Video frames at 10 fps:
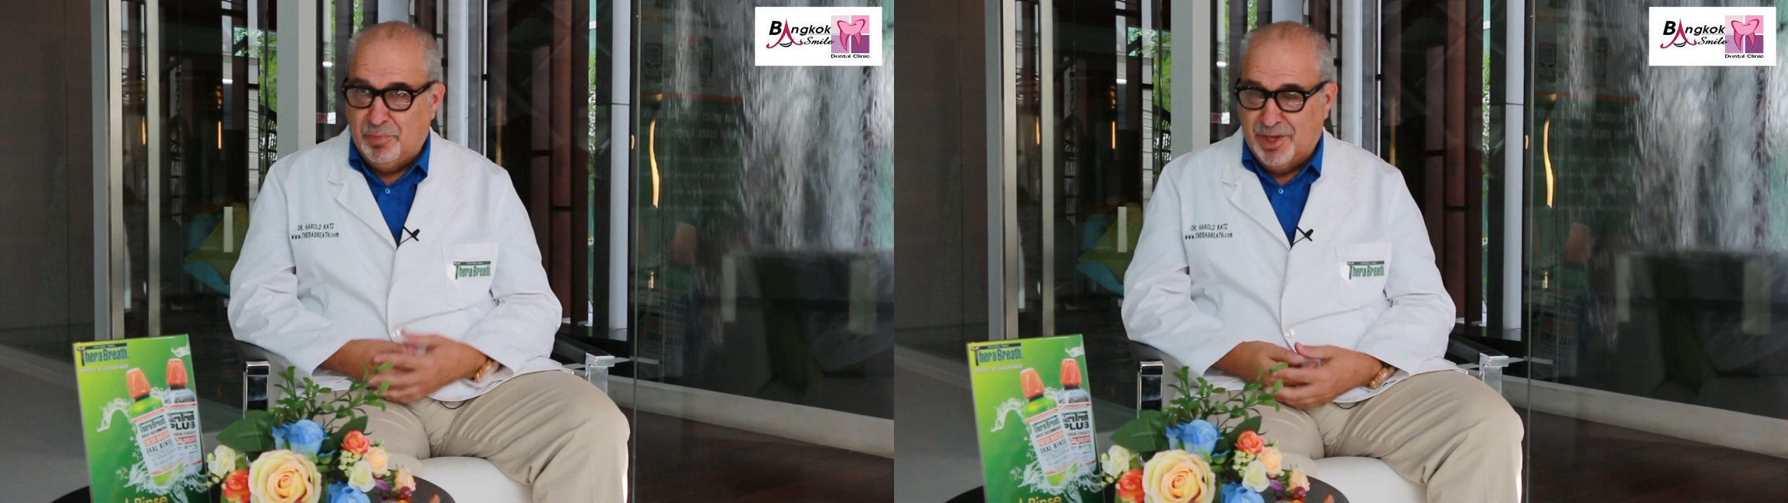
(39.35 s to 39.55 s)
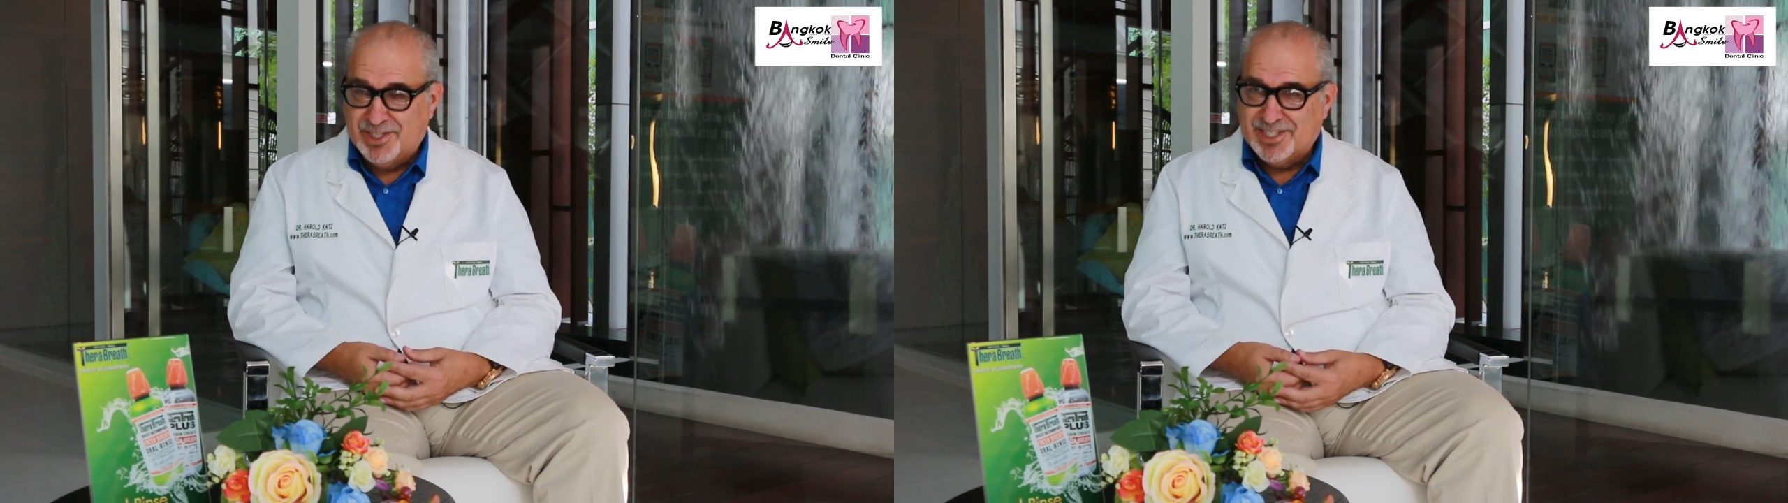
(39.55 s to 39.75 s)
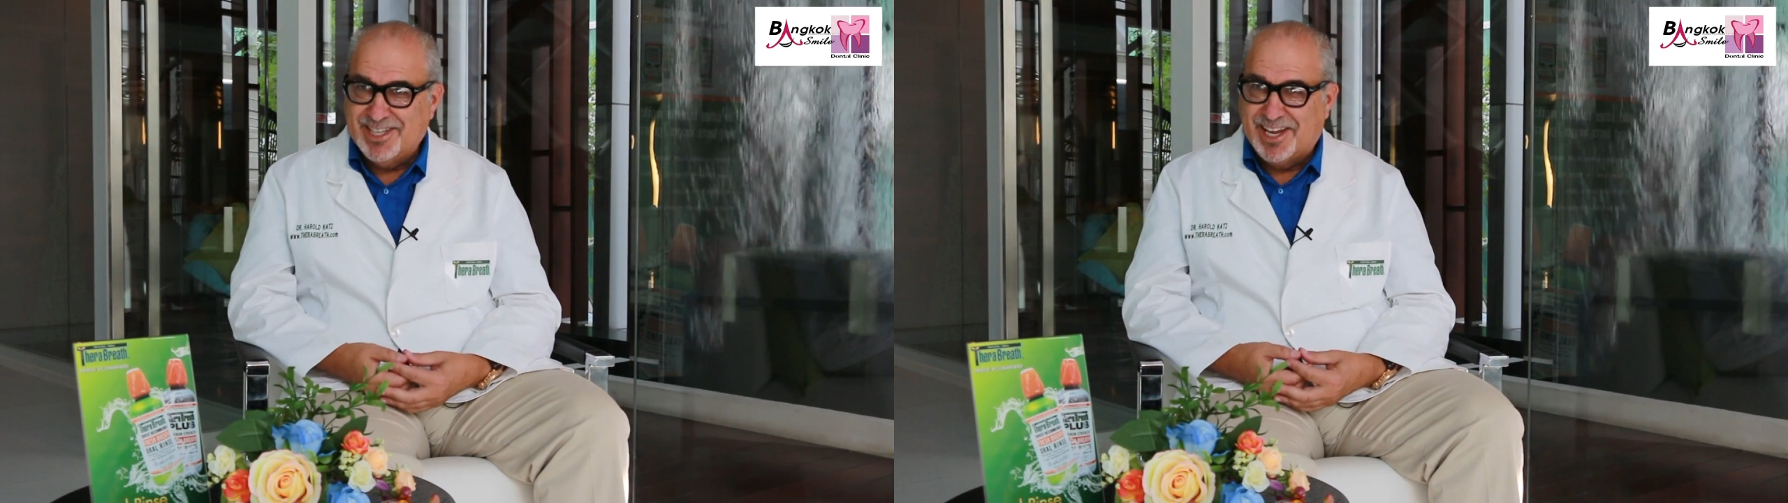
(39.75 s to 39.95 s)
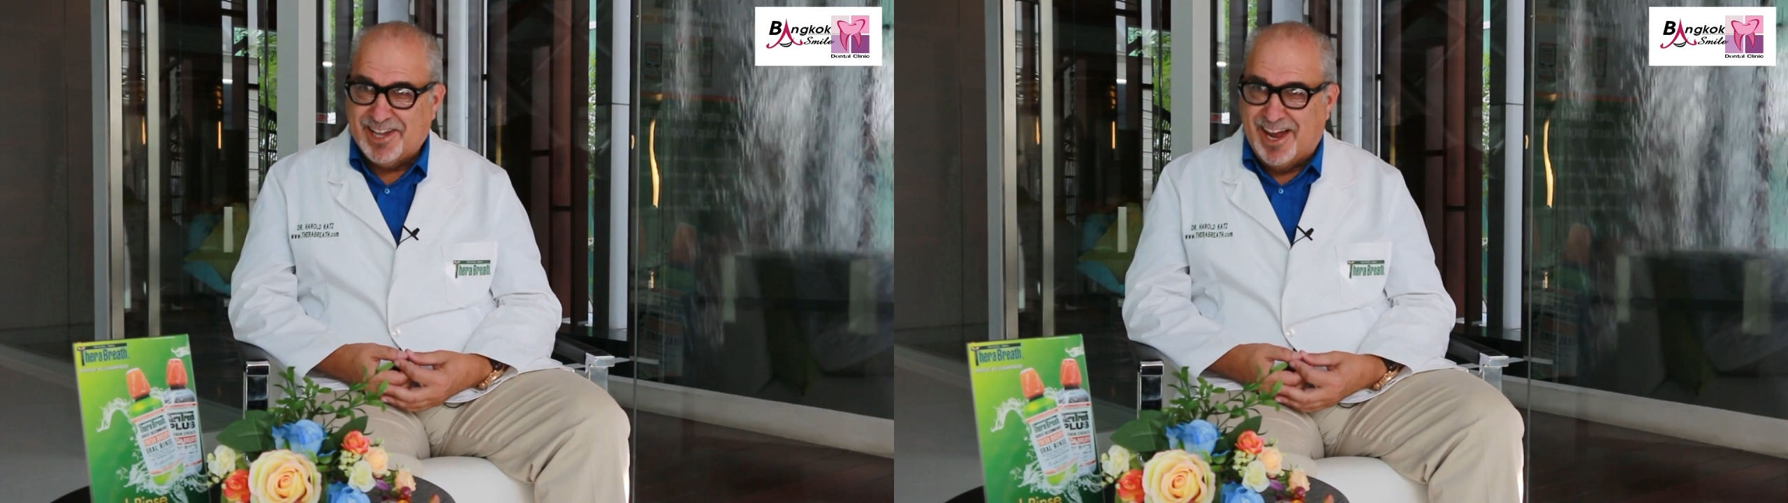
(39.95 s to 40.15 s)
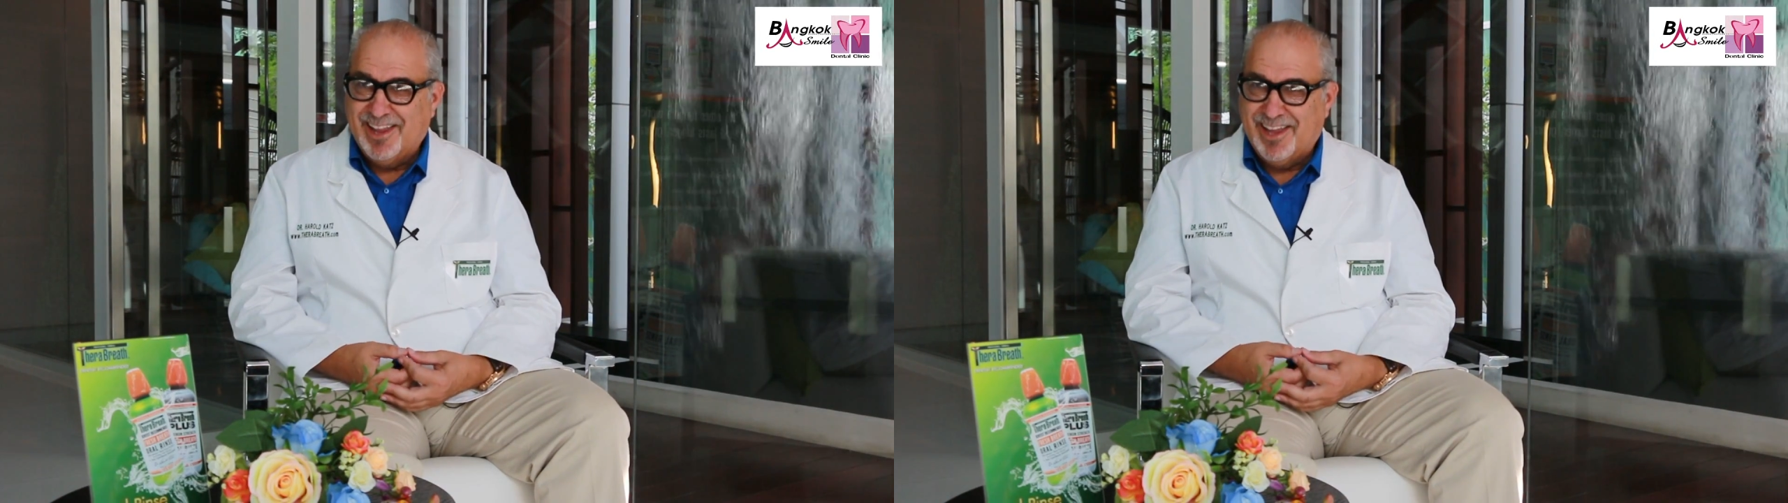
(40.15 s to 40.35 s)
places like
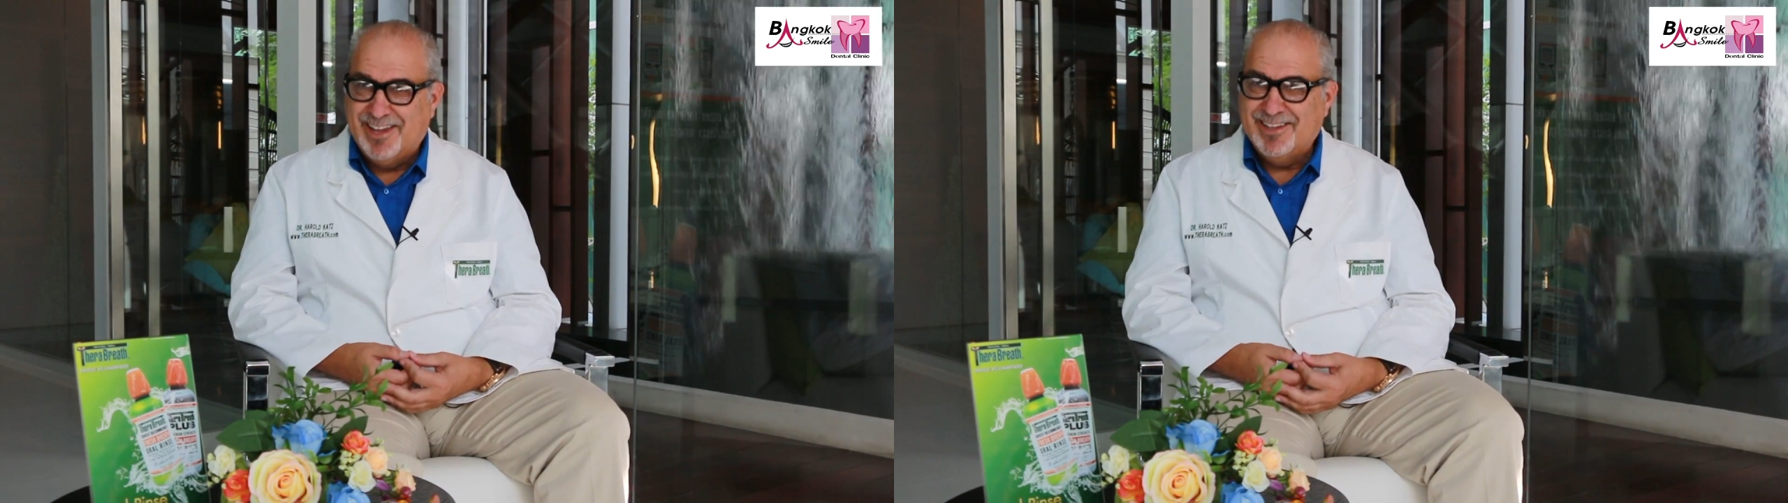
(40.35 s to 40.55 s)
Thailand.